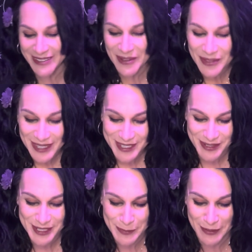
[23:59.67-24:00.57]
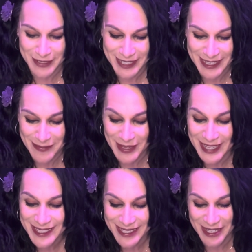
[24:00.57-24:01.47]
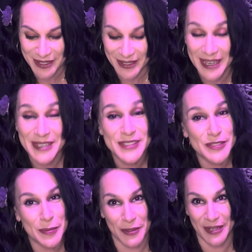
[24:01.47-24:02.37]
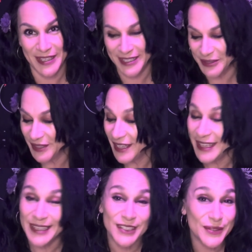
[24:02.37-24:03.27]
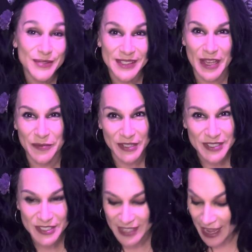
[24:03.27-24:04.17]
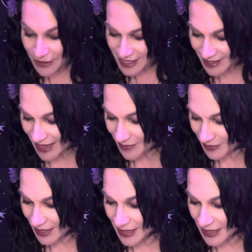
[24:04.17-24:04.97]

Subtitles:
Know that your spirit team is here supporting you, and use them. Reach out to them.